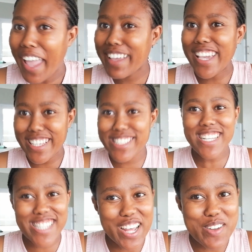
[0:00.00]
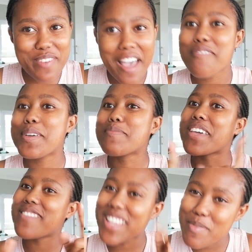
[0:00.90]
Yes, it's out of 5, but I'm
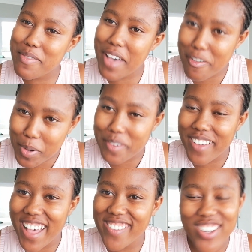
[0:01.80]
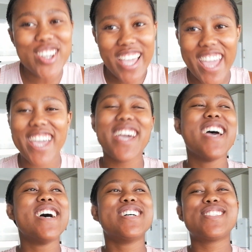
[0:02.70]
giving them a 5.5. Okay,
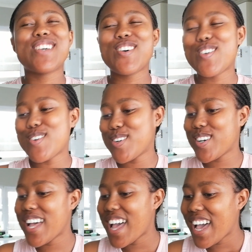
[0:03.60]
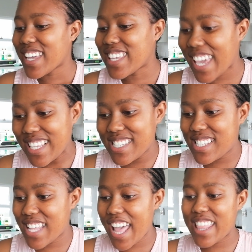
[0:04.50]
so
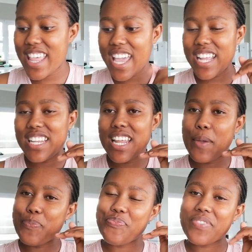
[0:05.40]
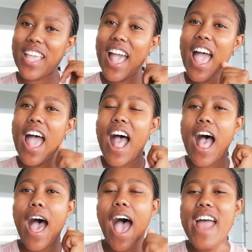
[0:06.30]
yes. And then
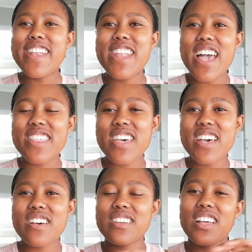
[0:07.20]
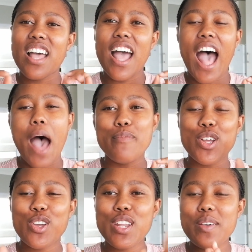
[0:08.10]
another, I'm
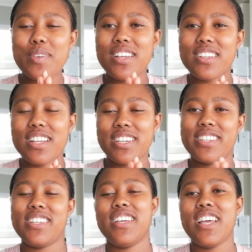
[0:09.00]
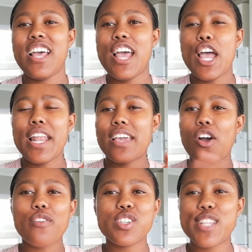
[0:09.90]
not gonna like,
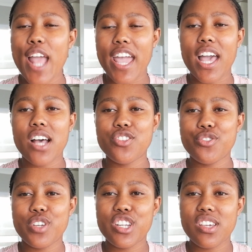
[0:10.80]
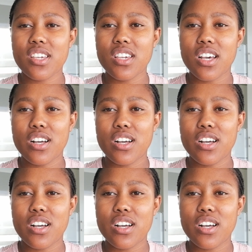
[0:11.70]
obviously I can't really